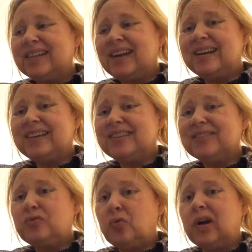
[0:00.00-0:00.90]
That
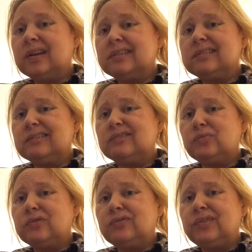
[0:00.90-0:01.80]
isn't quite
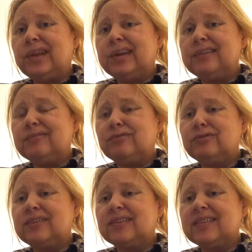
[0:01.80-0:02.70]
suitable for the
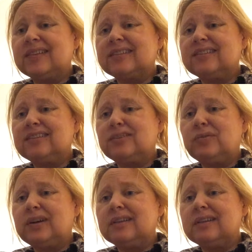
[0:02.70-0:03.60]
1840s. That's actually
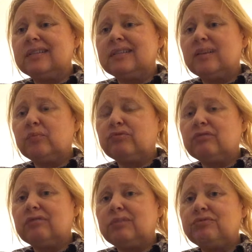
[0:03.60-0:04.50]
quite a
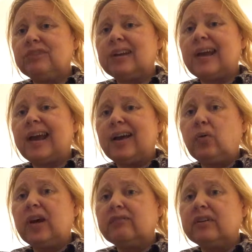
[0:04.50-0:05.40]
contemporary print.
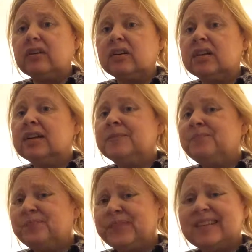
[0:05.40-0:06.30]
However,
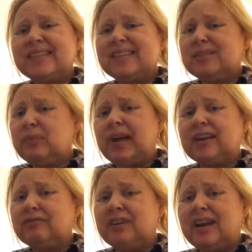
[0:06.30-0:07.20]
it's in the
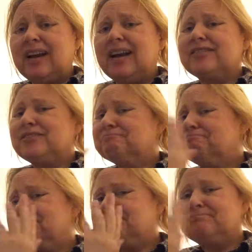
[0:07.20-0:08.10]
back of a hat.
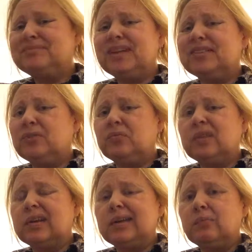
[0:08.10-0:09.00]
I don't
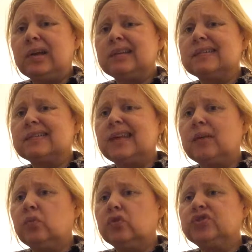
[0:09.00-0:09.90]
think it matters
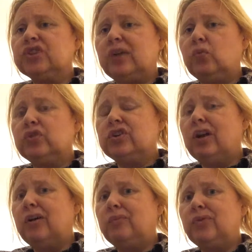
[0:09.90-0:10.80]
that much. I would
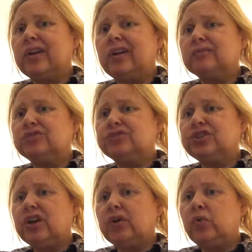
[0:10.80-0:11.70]
not put it on
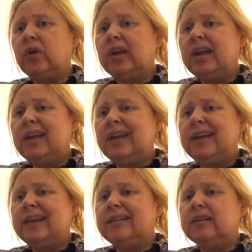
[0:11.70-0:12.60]
show
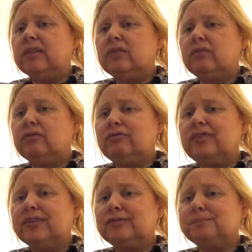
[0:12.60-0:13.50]
in the
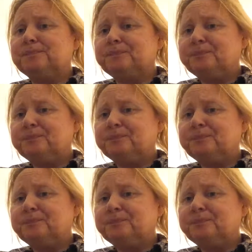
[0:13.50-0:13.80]
film,